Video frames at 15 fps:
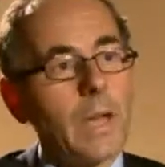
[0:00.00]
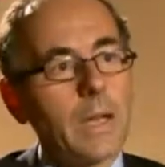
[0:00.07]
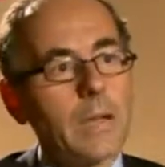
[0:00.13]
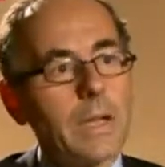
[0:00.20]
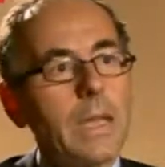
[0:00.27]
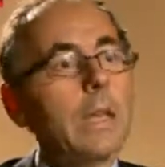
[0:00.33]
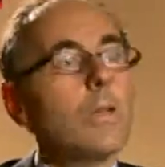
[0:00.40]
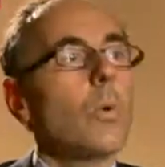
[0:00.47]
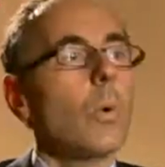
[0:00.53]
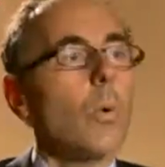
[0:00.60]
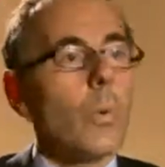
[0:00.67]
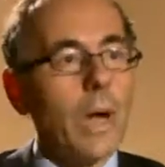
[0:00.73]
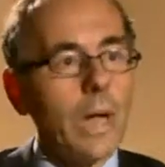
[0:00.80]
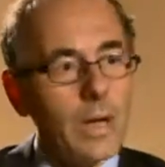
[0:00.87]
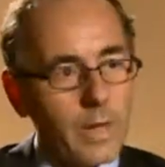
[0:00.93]
and equal
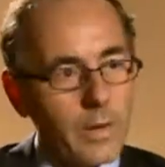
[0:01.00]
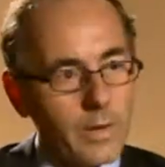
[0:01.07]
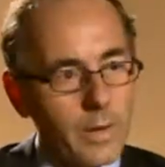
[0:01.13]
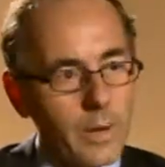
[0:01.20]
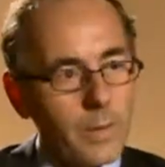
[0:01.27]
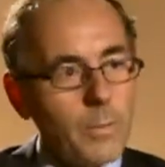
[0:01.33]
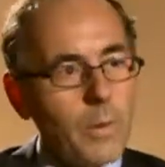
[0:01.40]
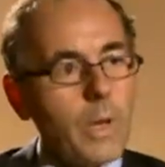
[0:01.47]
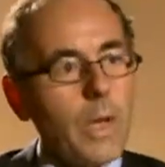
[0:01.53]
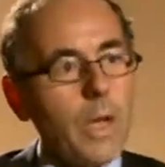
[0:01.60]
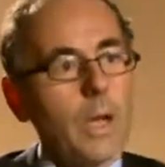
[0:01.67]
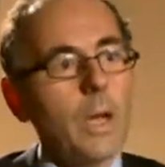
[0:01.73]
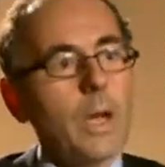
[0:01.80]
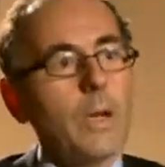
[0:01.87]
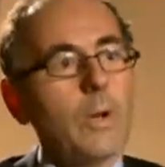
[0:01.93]
weighting them,
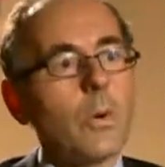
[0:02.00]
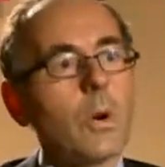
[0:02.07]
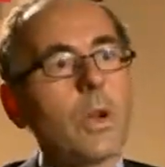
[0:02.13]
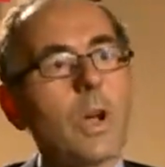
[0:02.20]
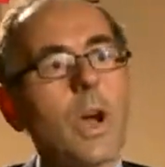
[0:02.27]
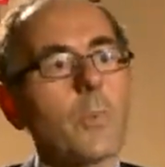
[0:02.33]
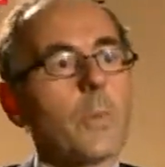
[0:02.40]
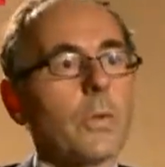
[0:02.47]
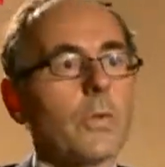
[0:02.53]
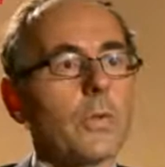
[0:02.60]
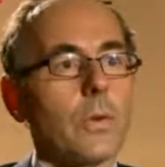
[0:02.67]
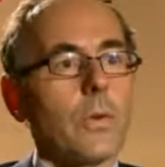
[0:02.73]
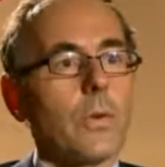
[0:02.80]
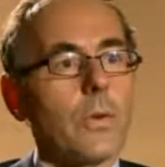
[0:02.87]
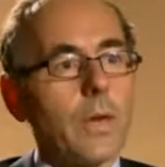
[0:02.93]
you accomplish
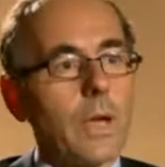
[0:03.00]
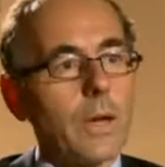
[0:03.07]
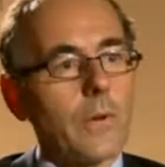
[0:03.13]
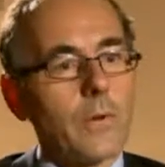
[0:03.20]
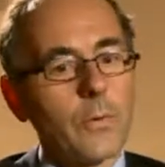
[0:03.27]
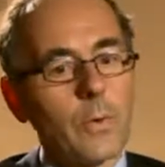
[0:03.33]
certain things.